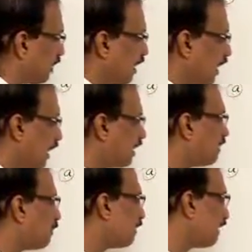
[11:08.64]
At the
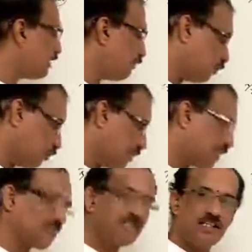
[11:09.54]
point 4 cos
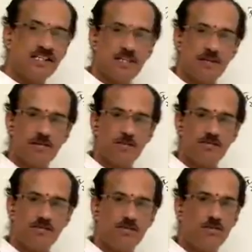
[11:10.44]
theta
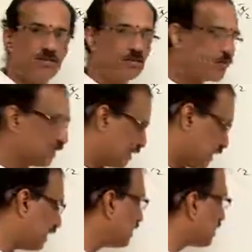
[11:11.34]
to
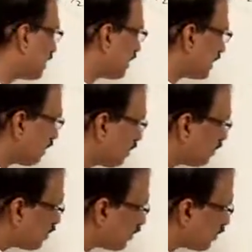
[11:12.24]
sin theta. So
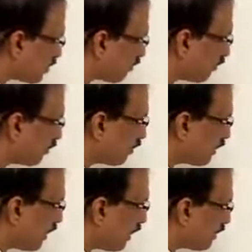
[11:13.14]
this 4
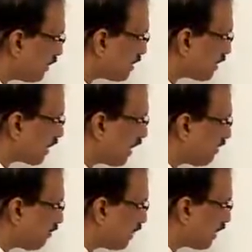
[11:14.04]
and this can be
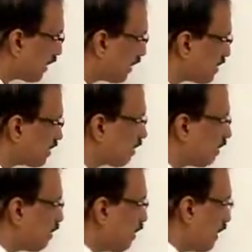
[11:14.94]
cancelled,
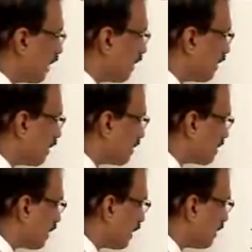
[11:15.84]
and
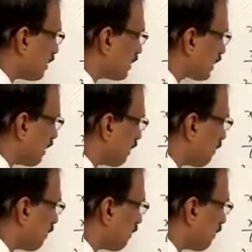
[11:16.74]
this can be